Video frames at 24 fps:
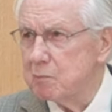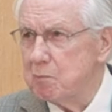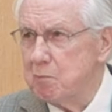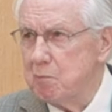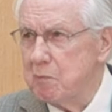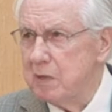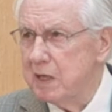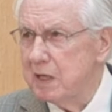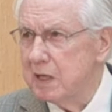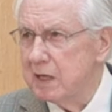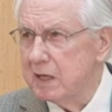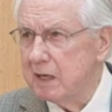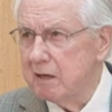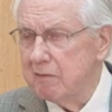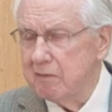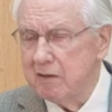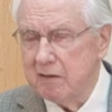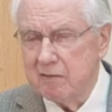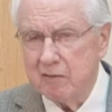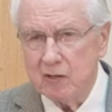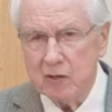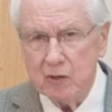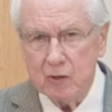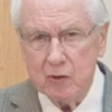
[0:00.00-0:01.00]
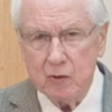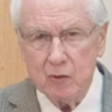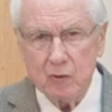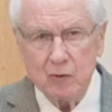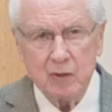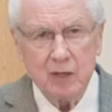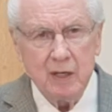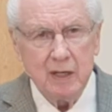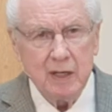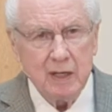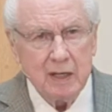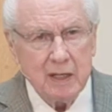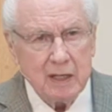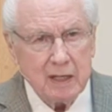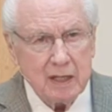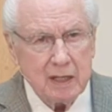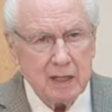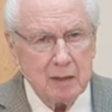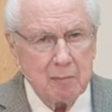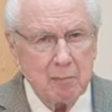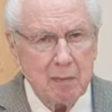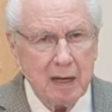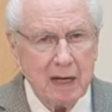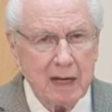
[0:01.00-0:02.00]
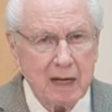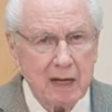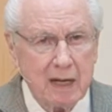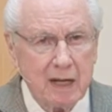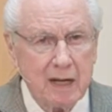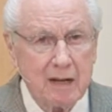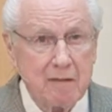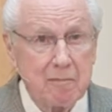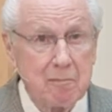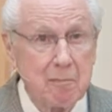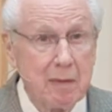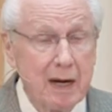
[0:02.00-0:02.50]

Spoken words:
men I've ever known in my life.